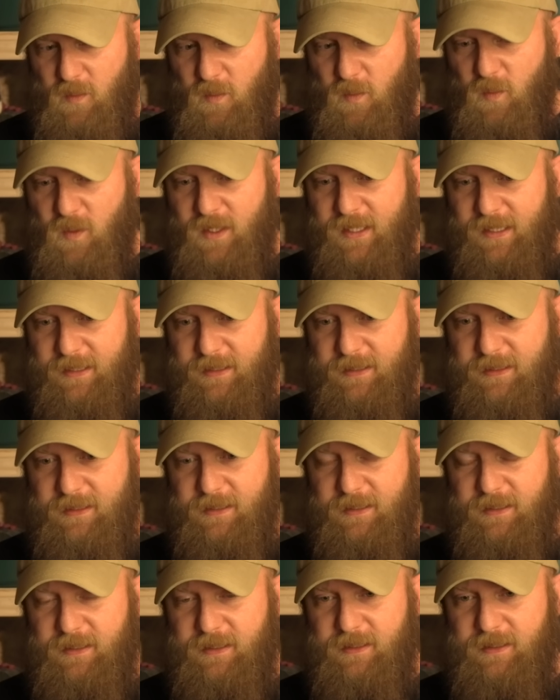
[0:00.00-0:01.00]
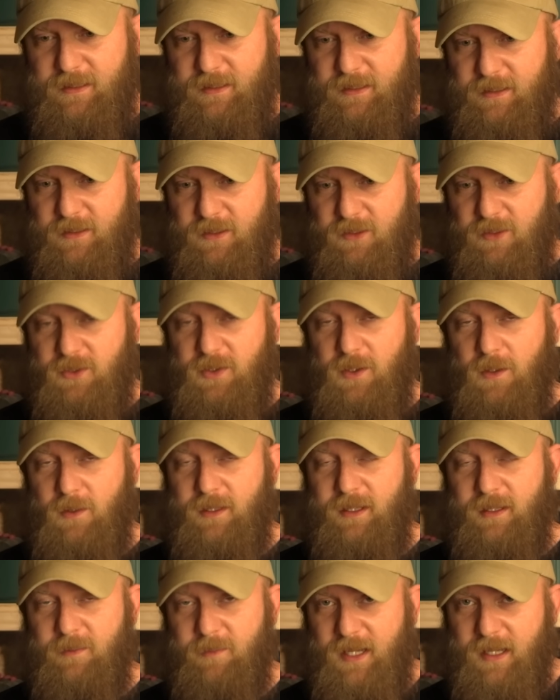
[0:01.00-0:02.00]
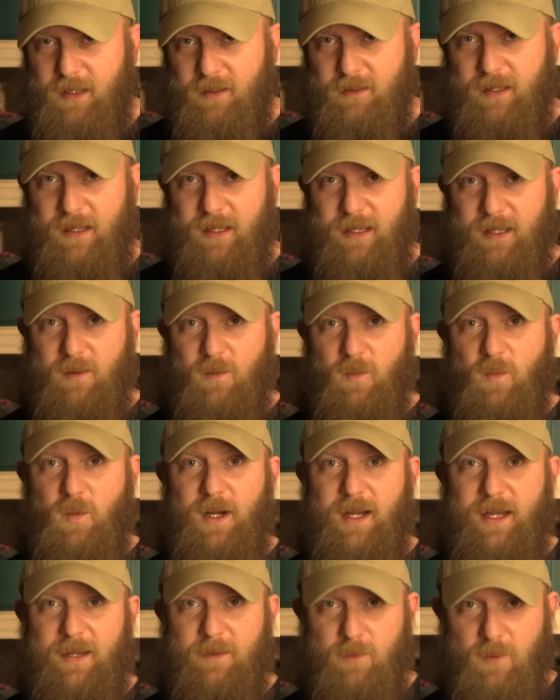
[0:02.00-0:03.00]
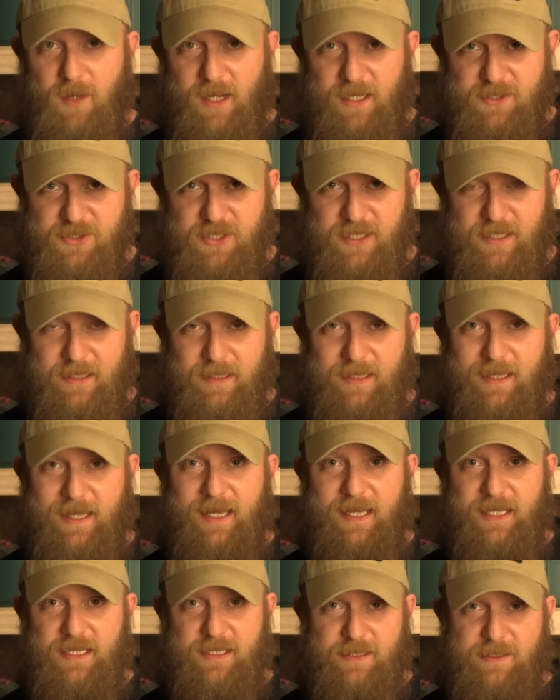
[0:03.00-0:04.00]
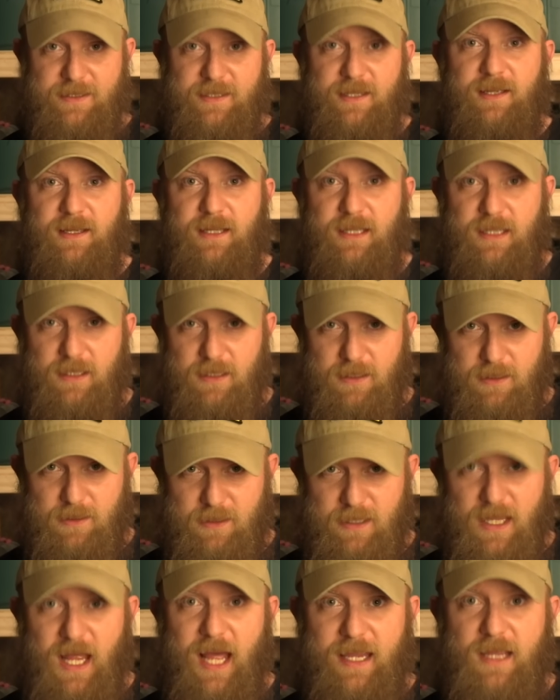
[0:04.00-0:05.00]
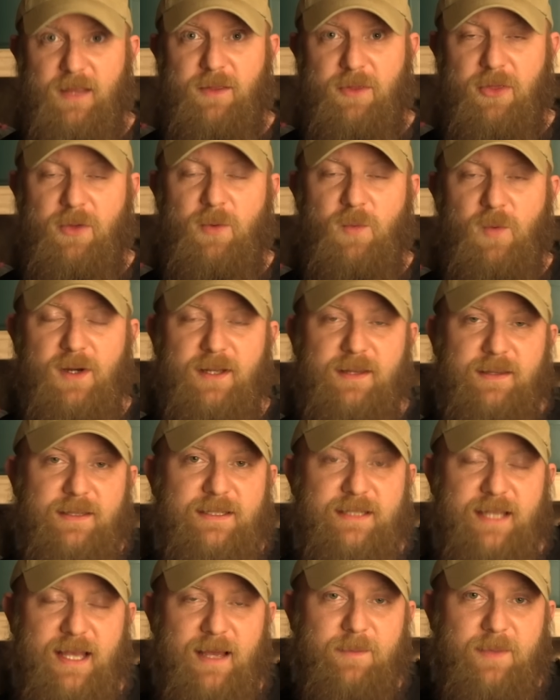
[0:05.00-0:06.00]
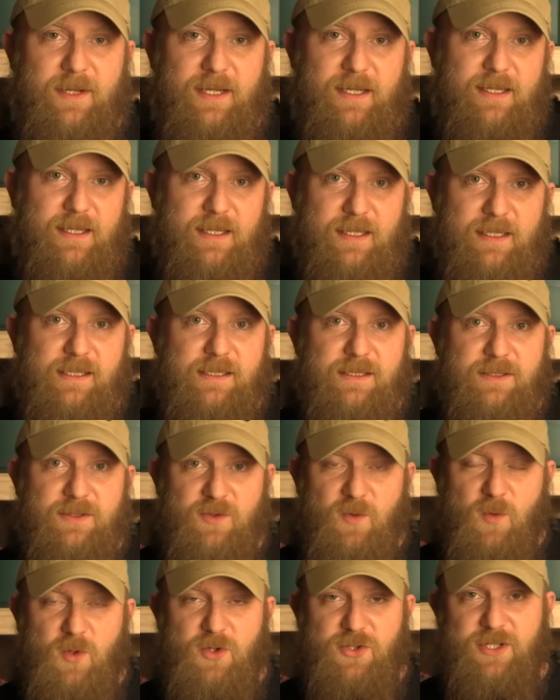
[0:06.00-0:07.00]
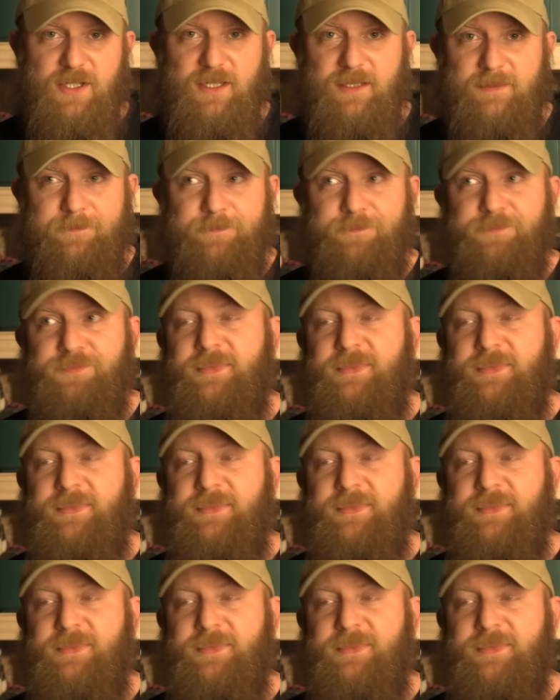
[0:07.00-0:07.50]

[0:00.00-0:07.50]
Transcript: When you're talking about a wide-ranging case like the one that's happening in Georgia,